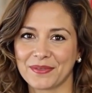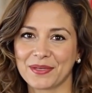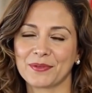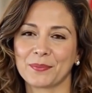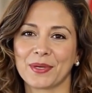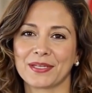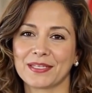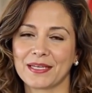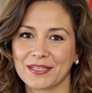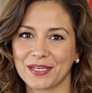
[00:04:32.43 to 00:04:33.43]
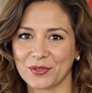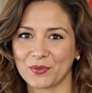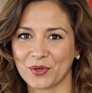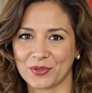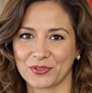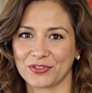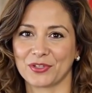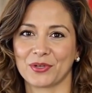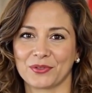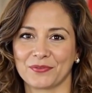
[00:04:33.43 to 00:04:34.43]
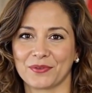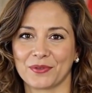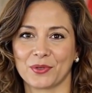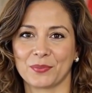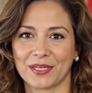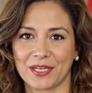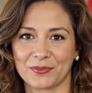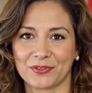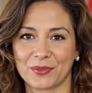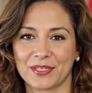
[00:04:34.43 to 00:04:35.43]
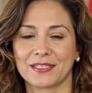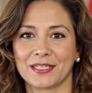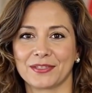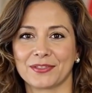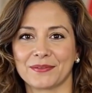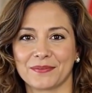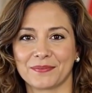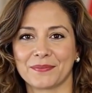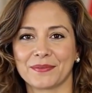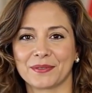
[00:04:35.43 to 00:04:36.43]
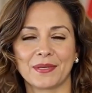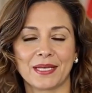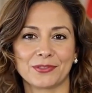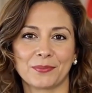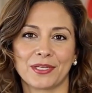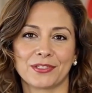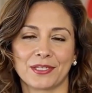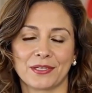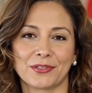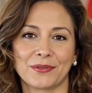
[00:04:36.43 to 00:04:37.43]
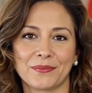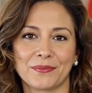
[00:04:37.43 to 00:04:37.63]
If the president can no longer serve, who becomes president? The vice president.